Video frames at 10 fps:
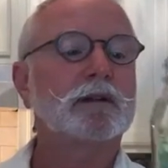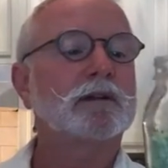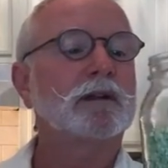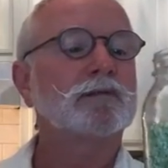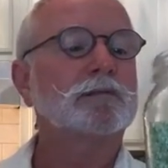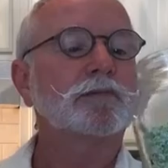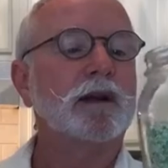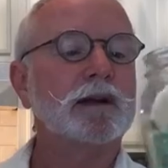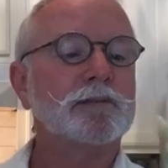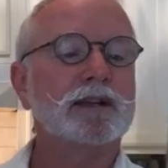those will
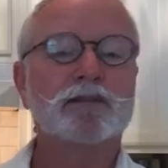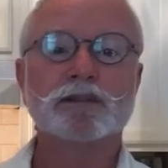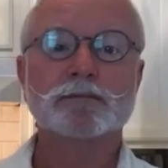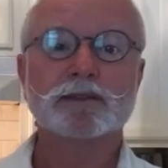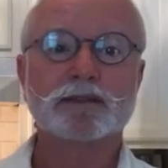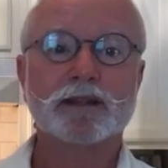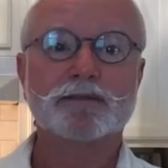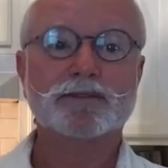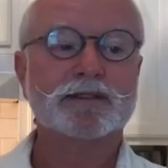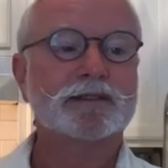probably be Christmas
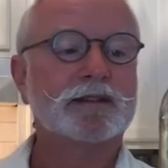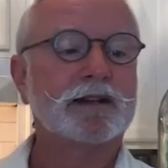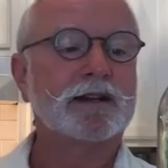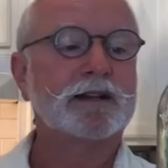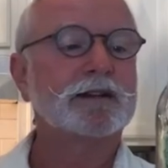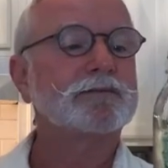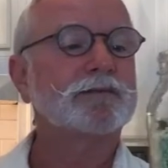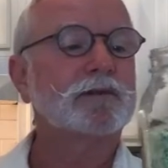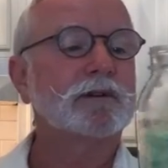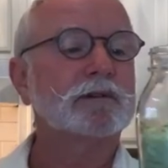gifts
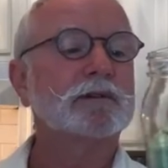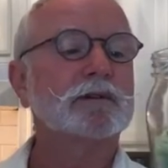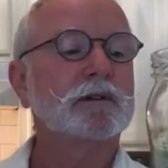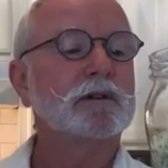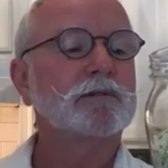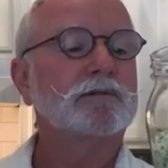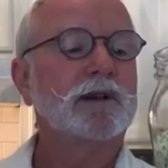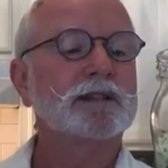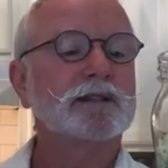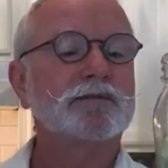for
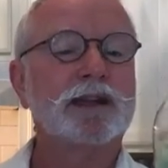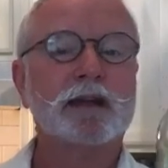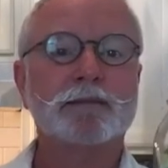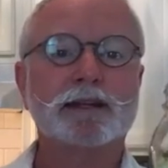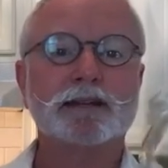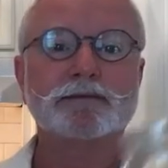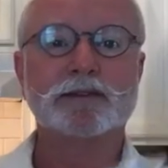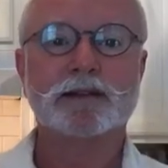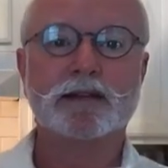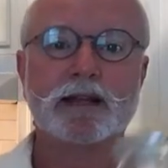friends and family
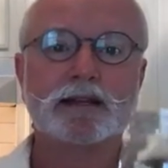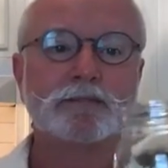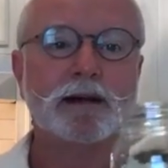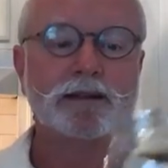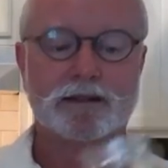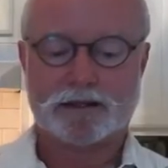in the next month.